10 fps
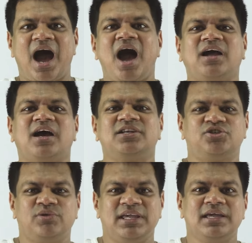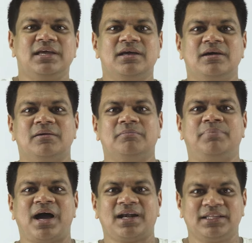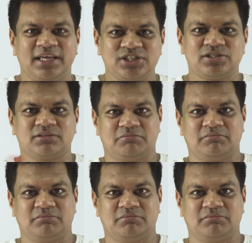our country, Bangladesh,